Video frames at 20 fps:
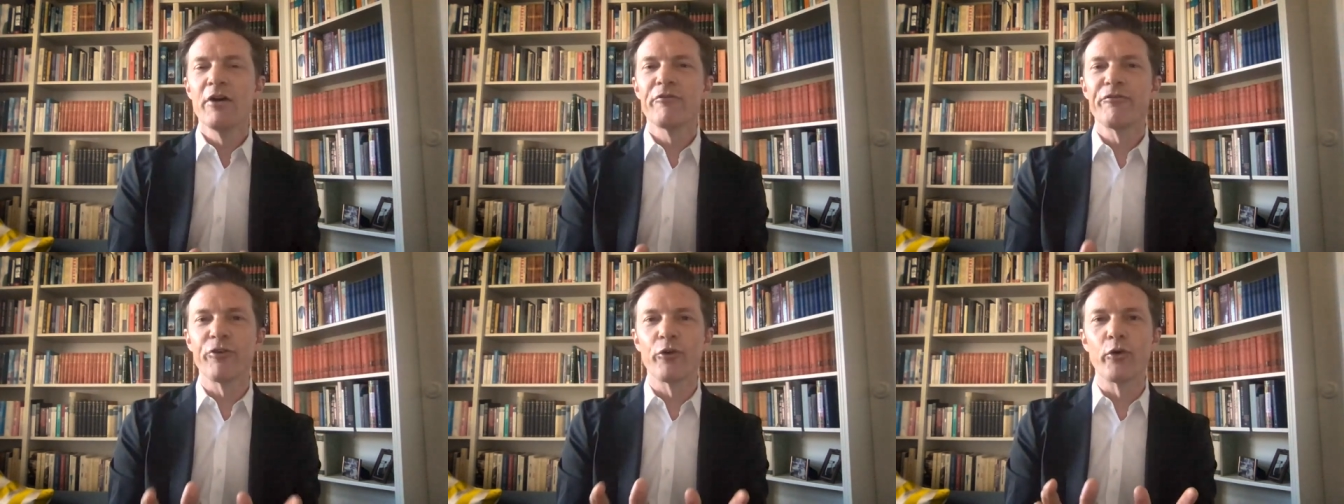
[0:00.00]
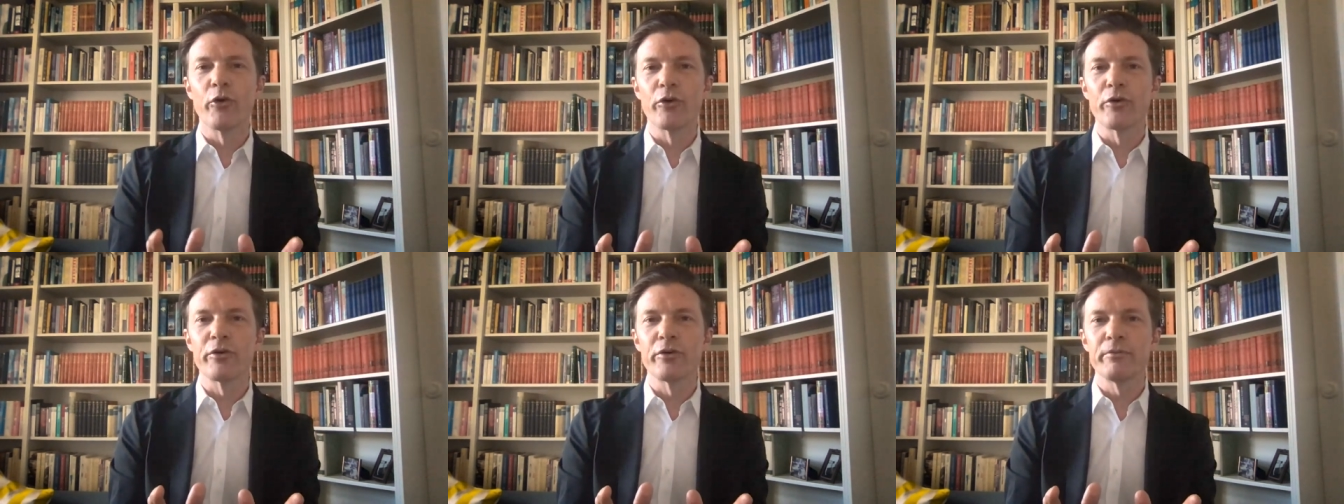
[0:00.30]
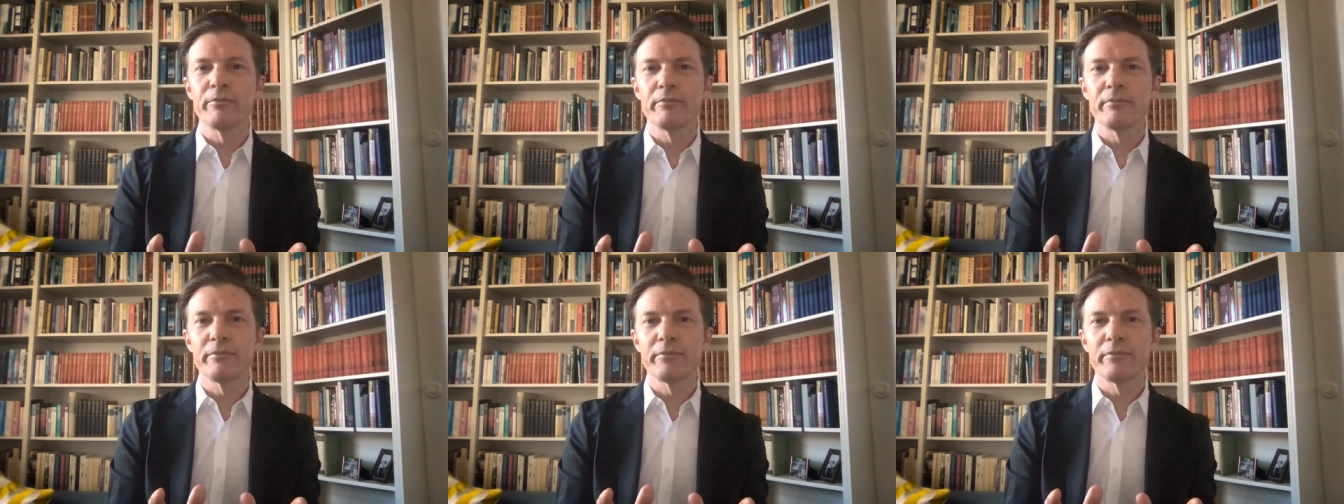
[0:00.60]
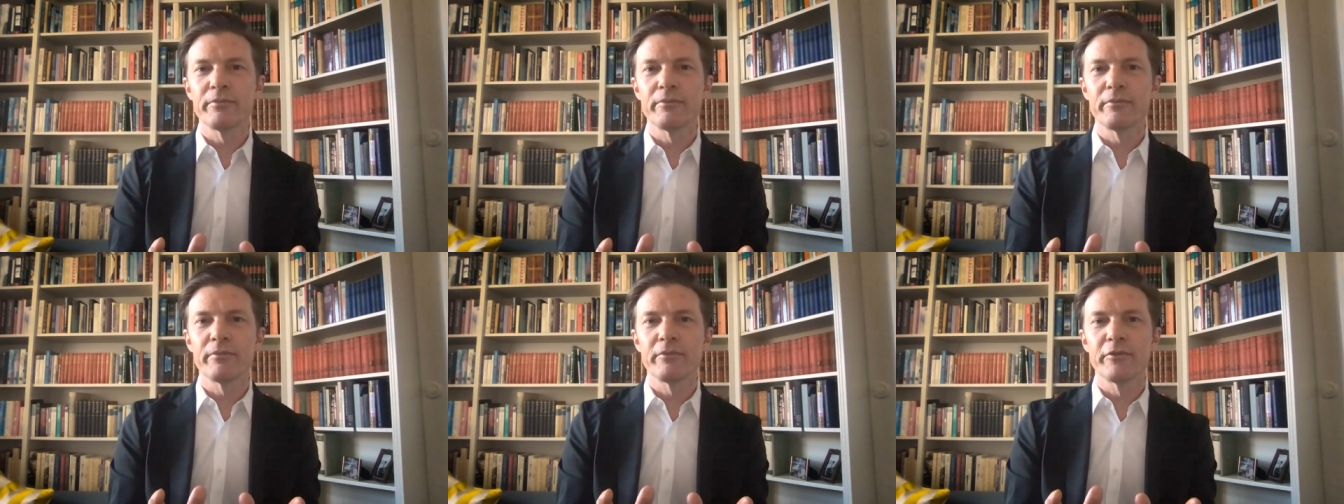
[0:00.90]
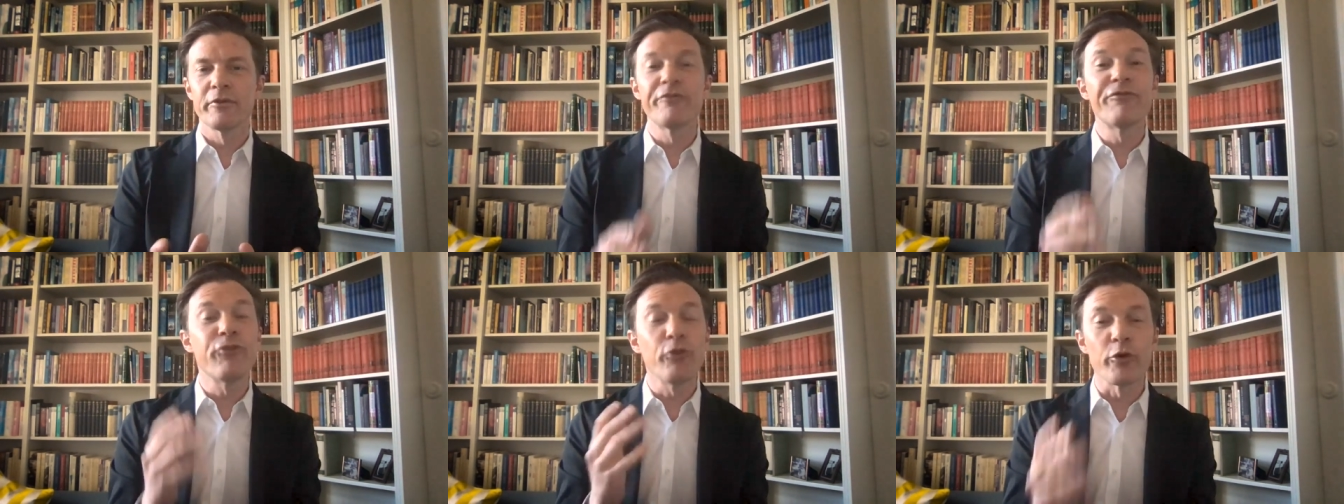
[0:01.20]
For
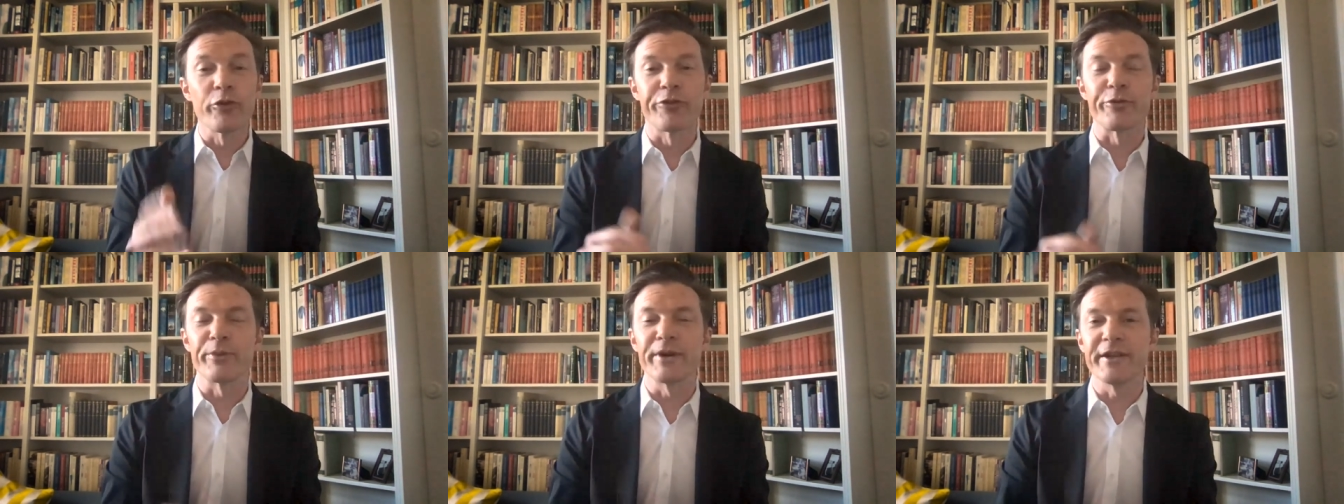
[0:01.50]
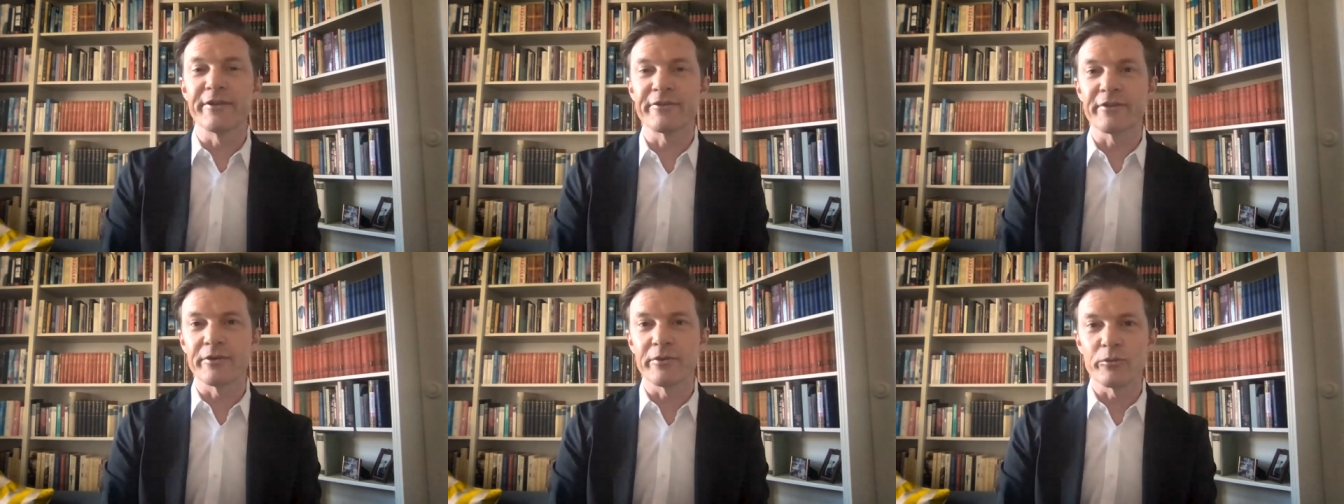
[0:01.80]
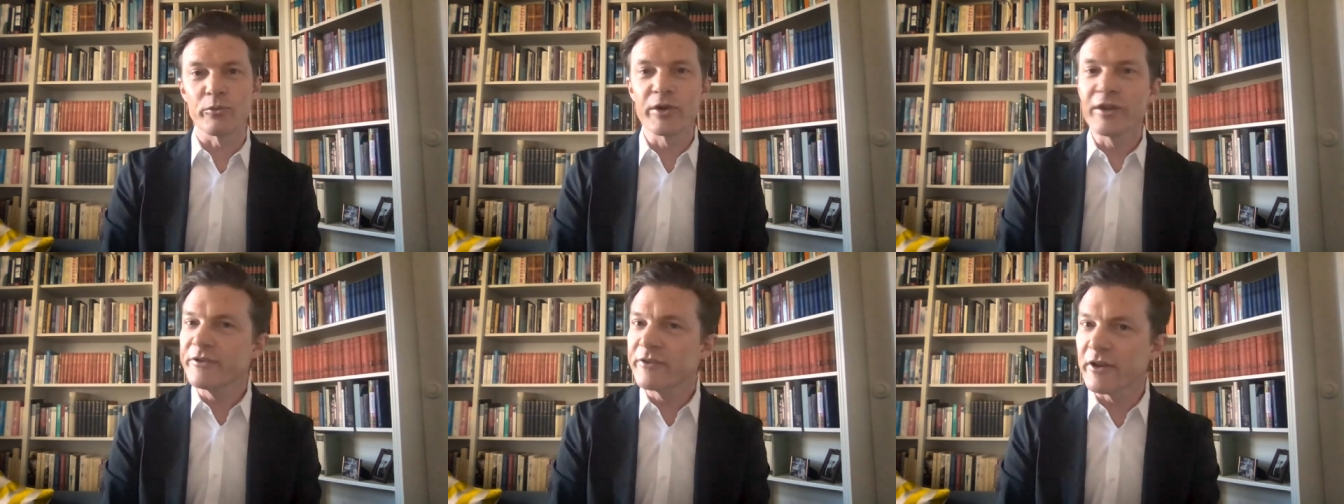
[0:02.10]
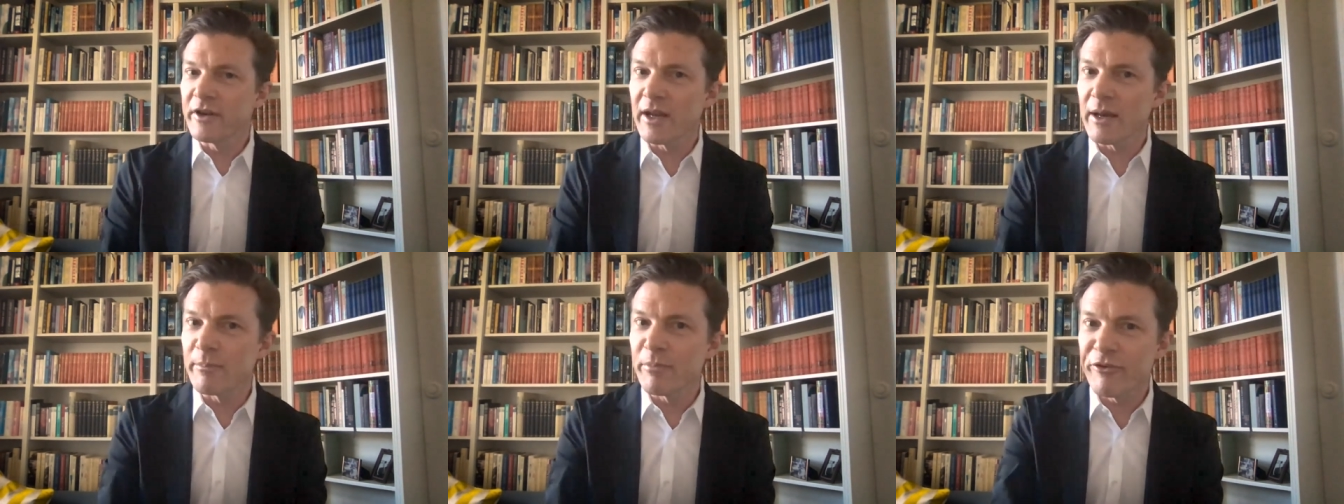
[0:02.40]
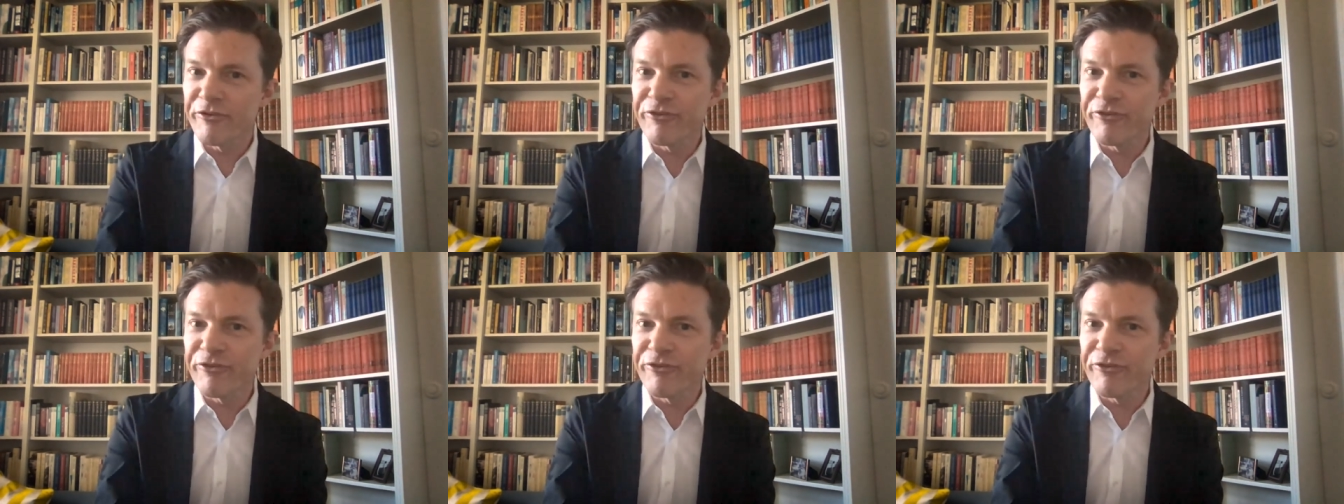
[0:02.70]
the fourth reason, reason number